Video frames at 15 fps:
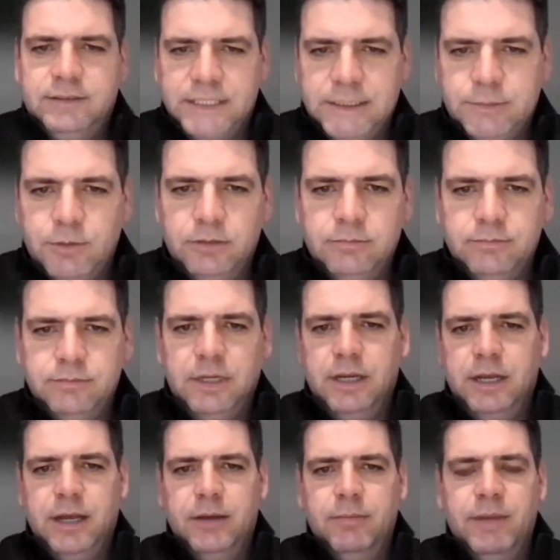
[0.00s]
that team on,
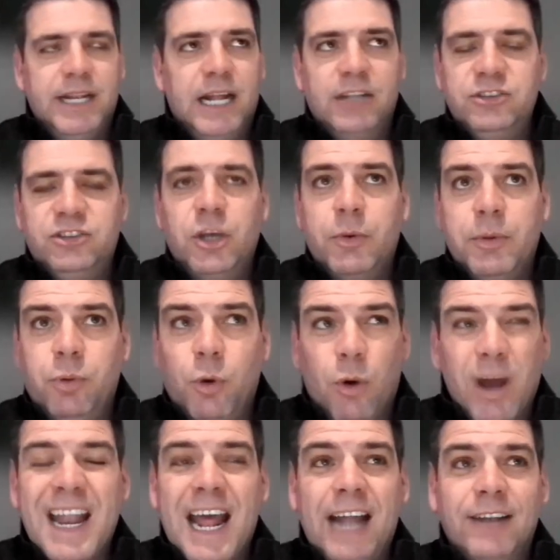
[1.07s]
and that's so
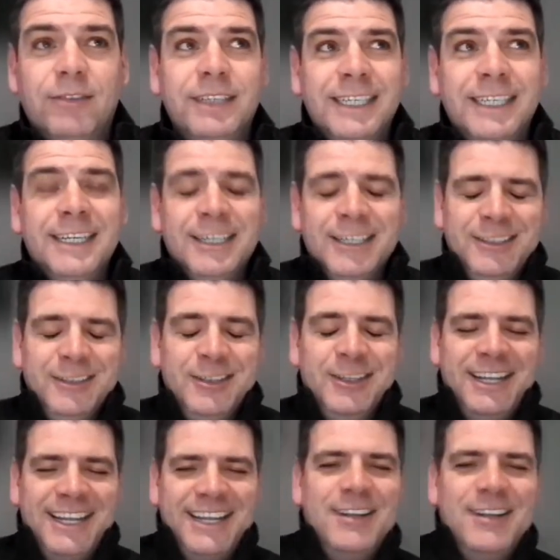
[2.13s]
important. And
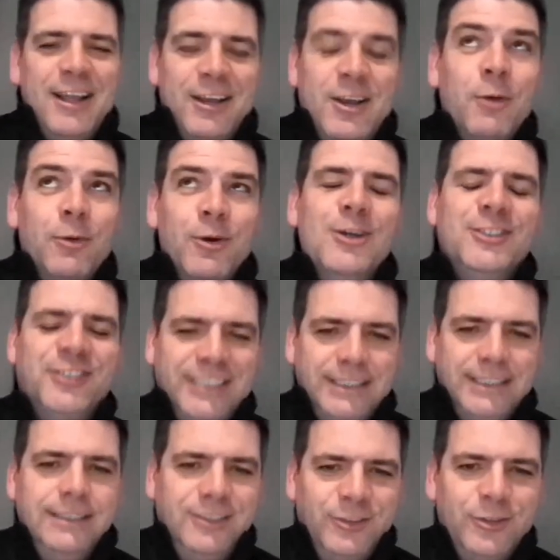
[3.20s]

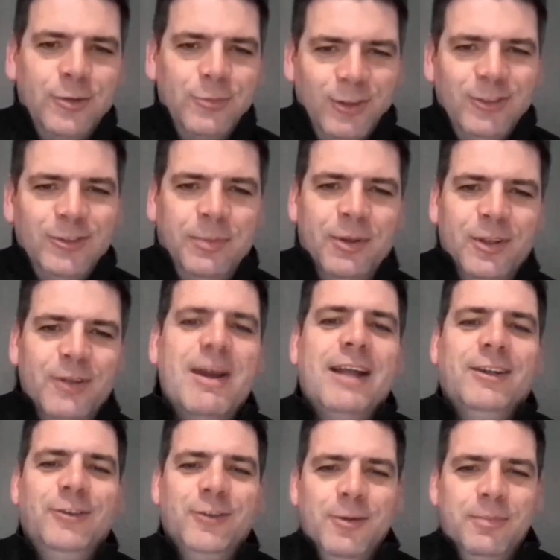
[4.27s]
coercing someone to put their
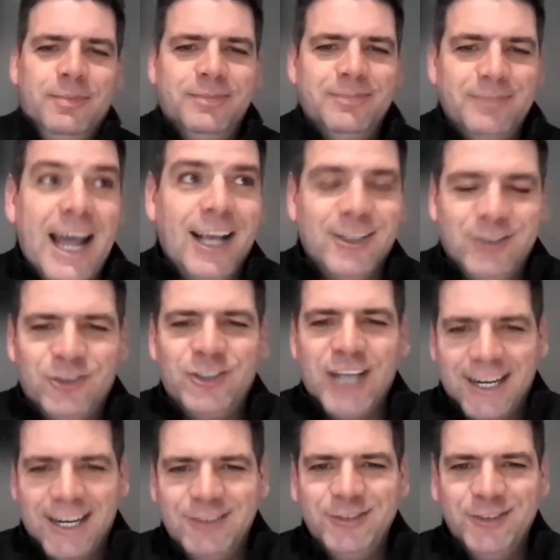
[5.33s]
hand up, that is a
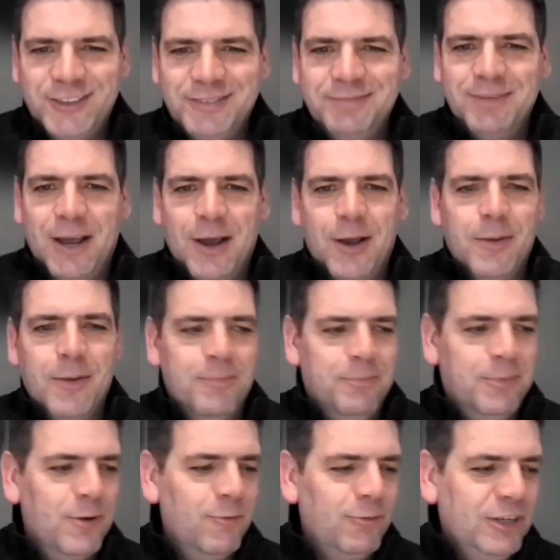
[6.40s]
challenge,
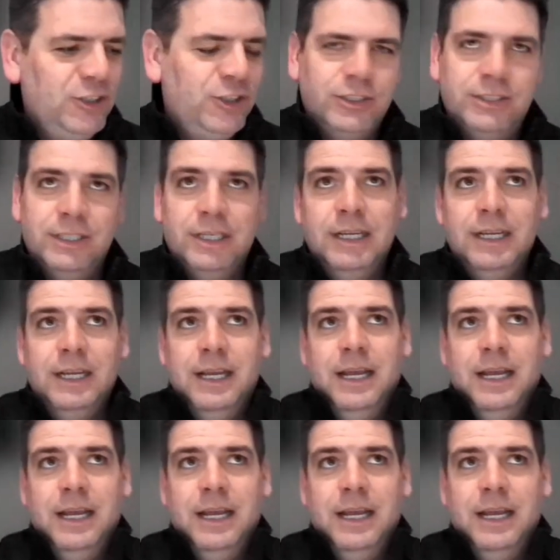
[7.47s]
but Richard,